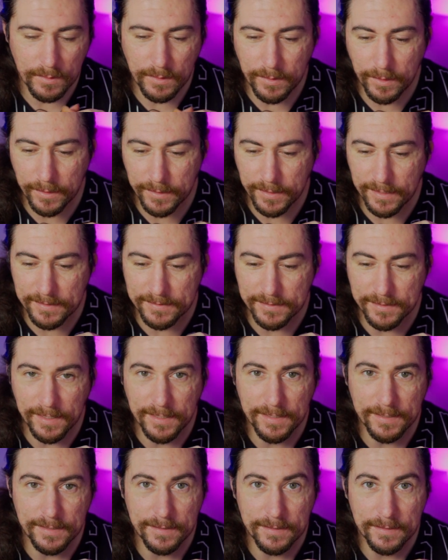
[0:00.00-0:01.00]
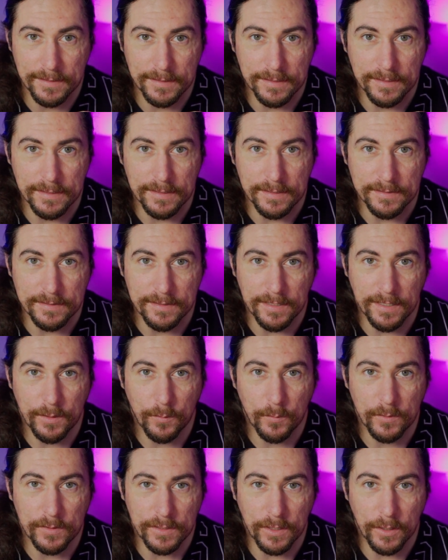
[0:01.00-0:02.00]
Okay, today I
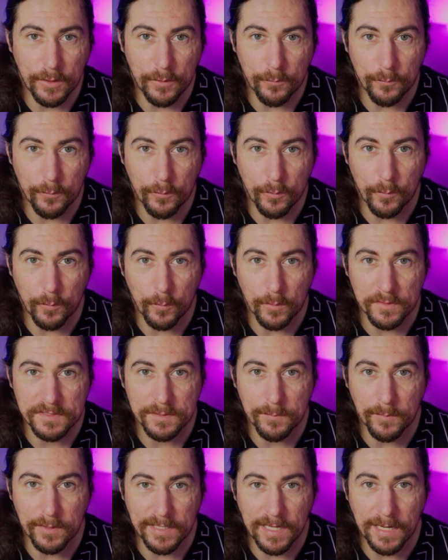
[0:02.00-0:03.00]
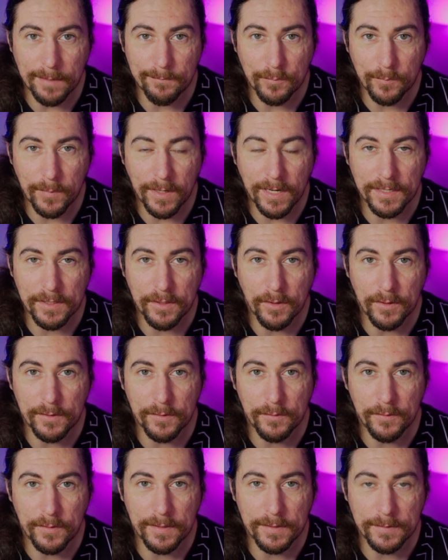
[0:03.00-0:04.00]
wanted to go through what's in my camera bag kind
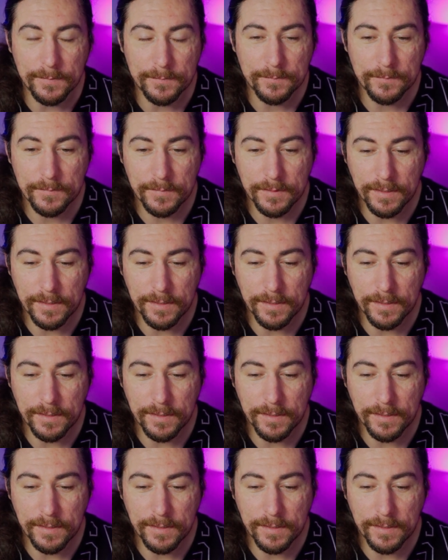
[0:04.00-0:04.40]
of thing.